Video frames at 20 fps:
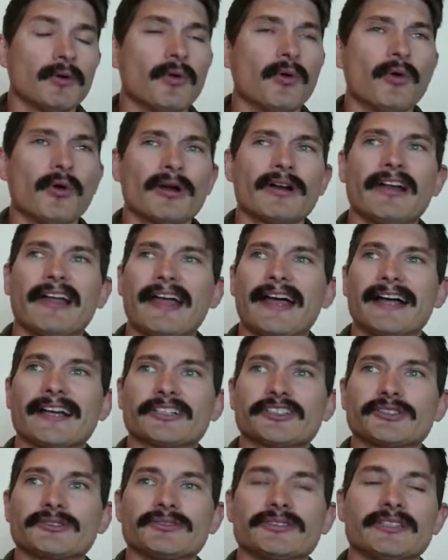Or
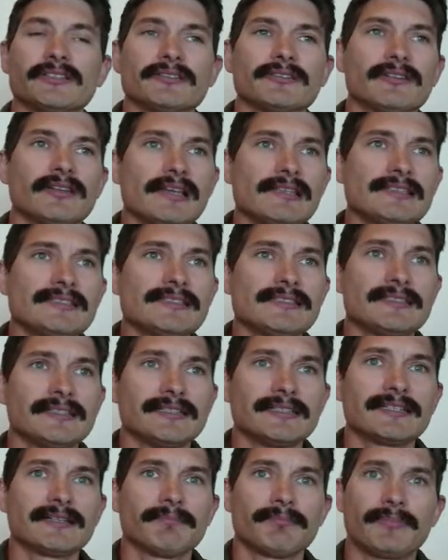actually, let's
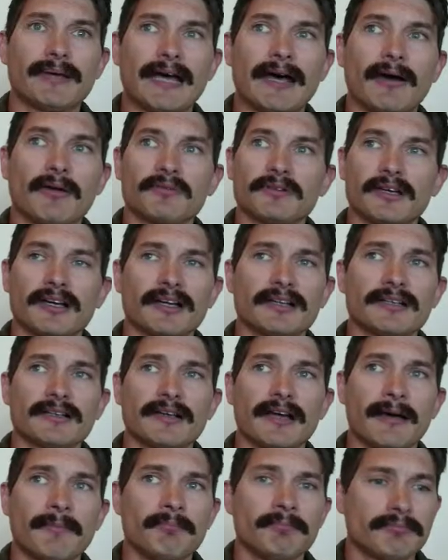think about
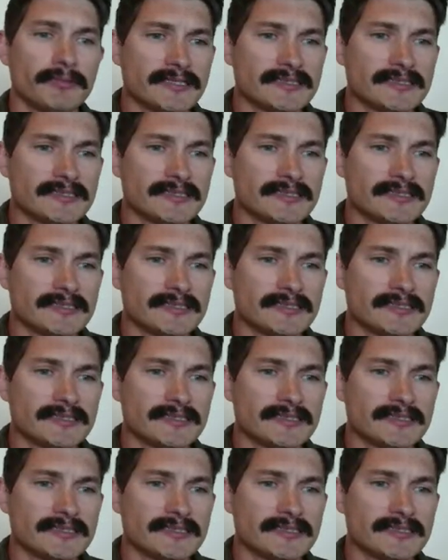a